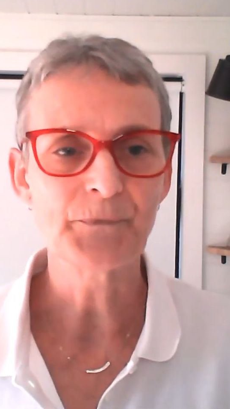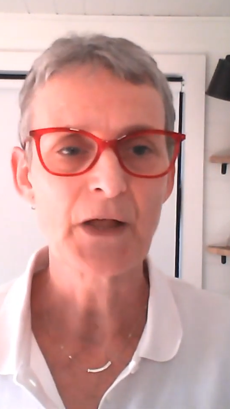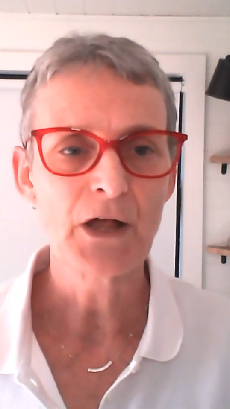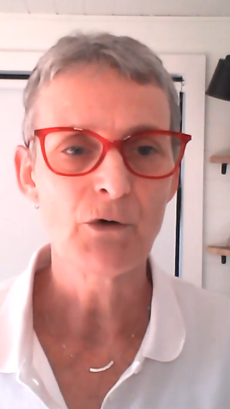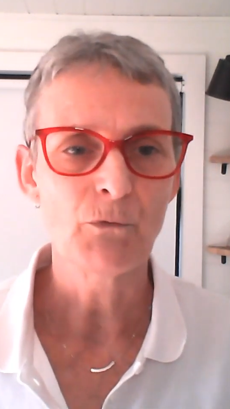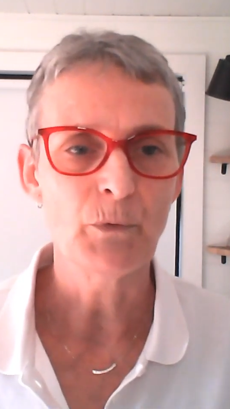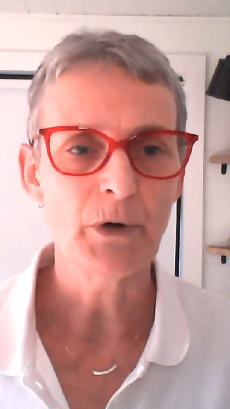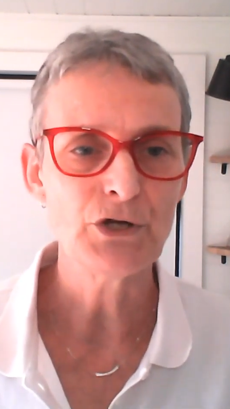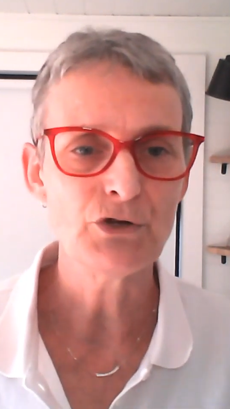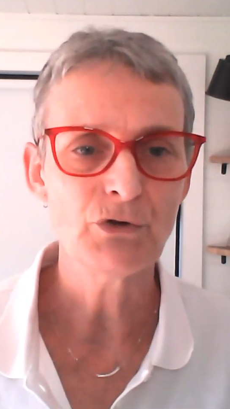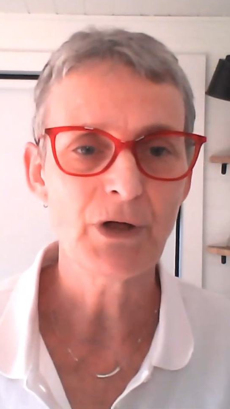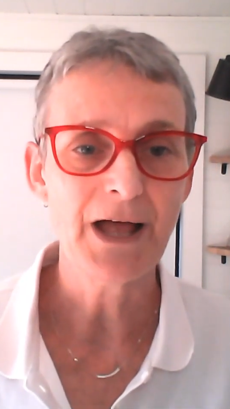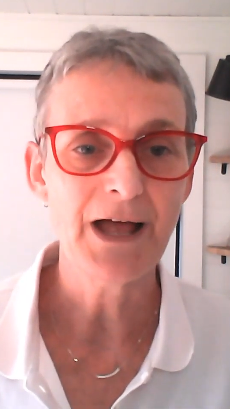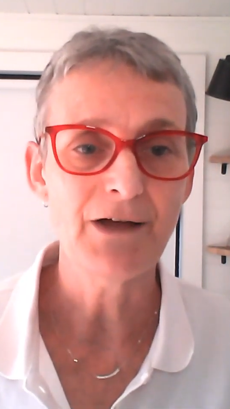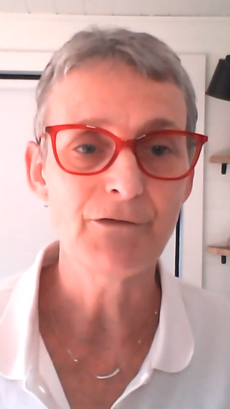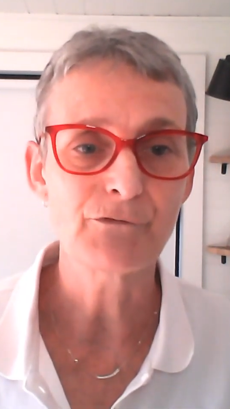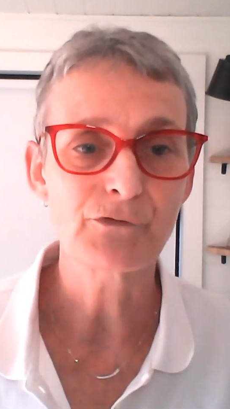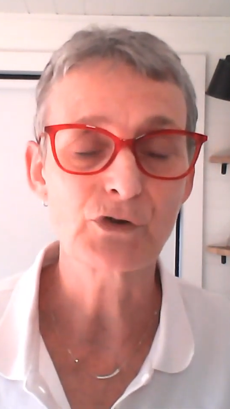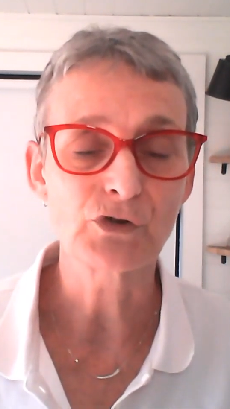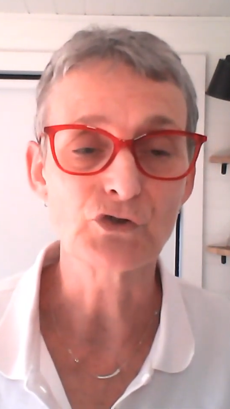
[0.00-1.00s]
where you'll
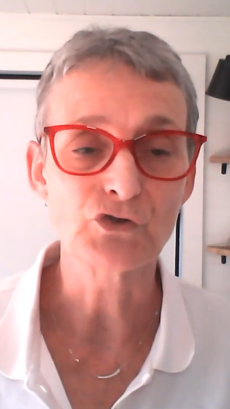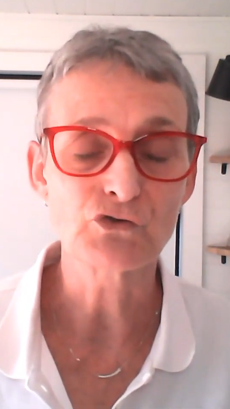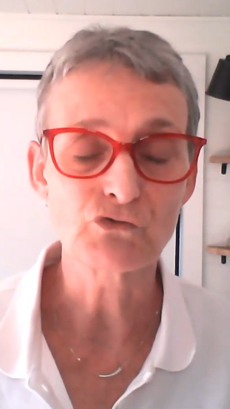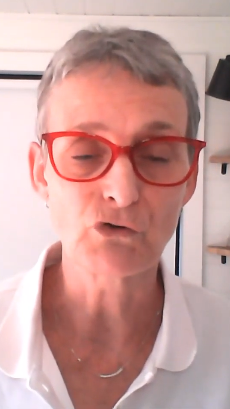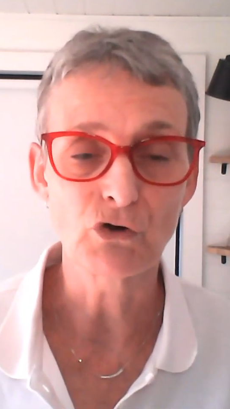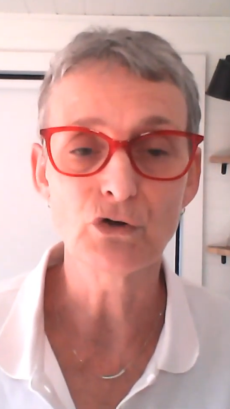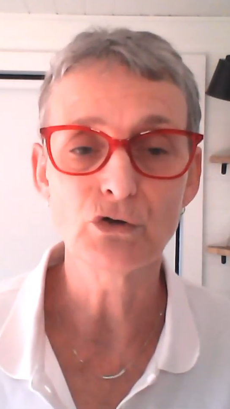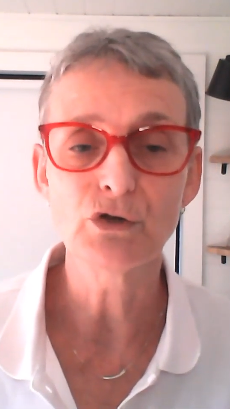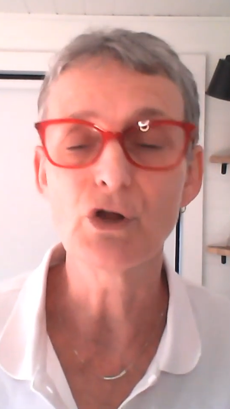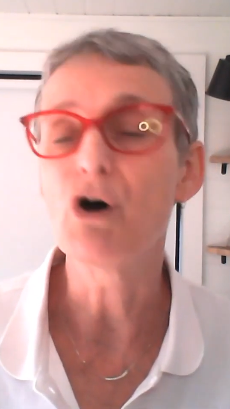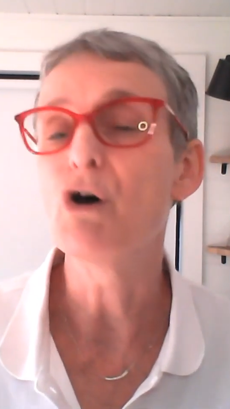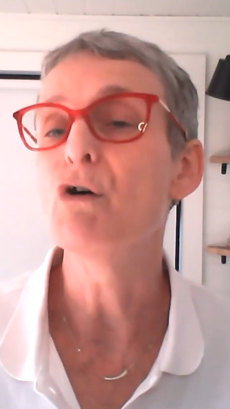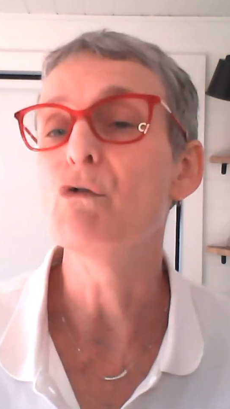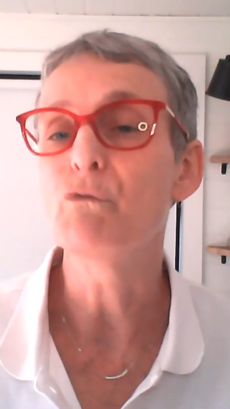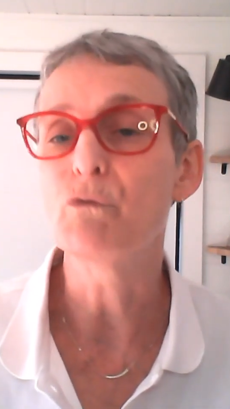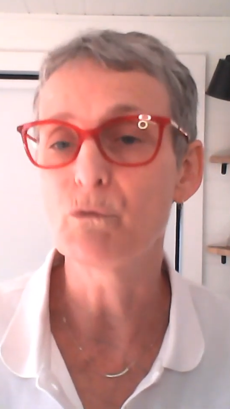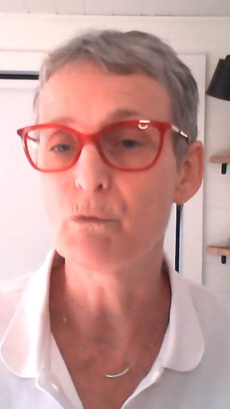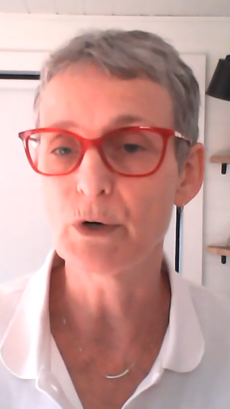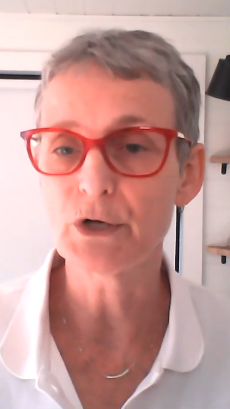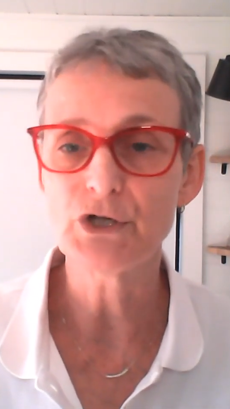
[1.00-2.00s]
have control over
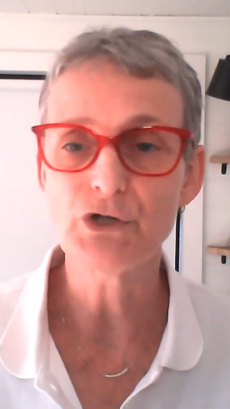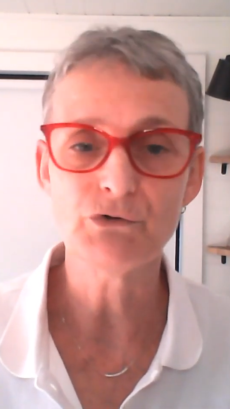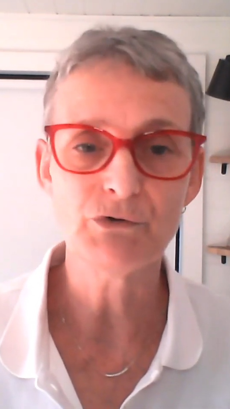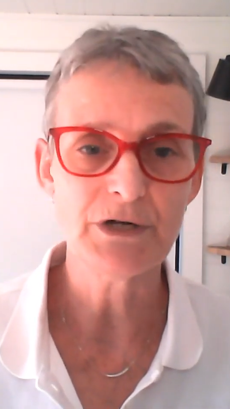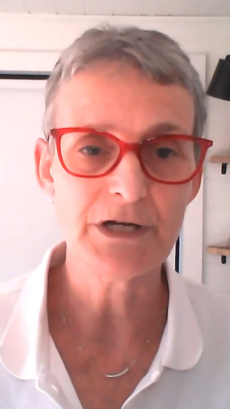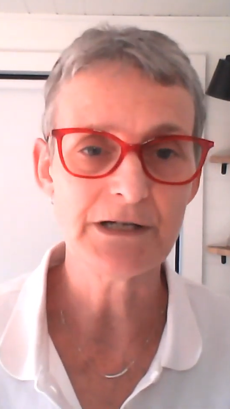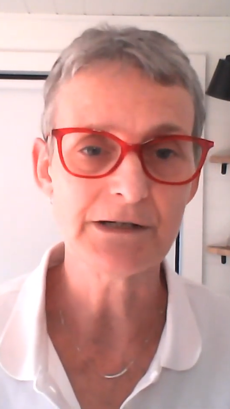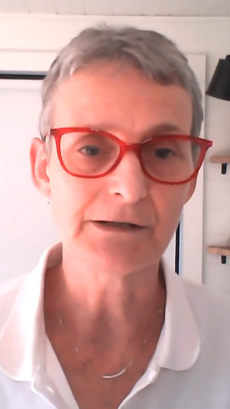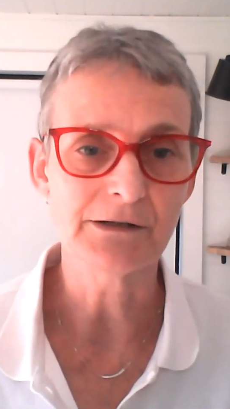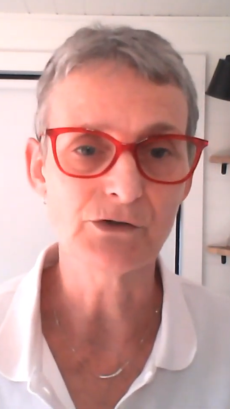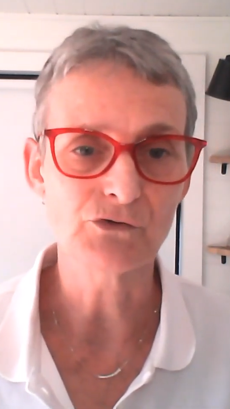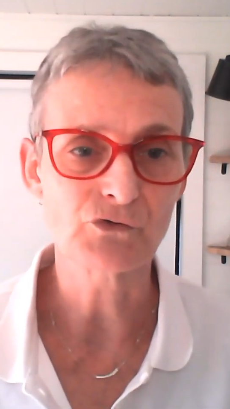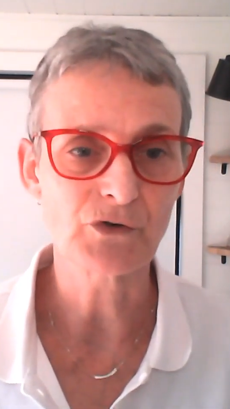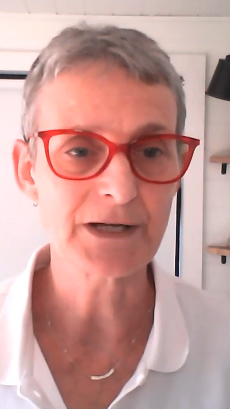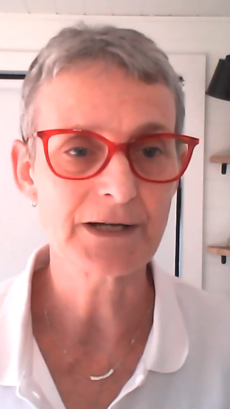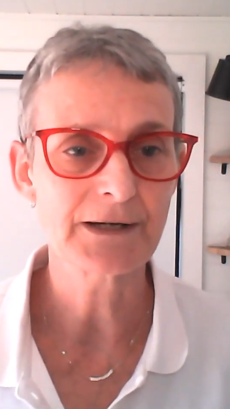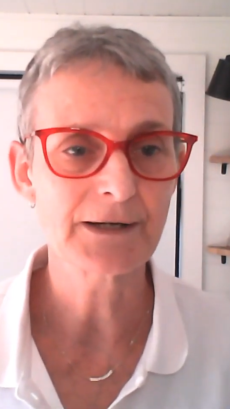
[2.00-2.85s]
what you eat and drink.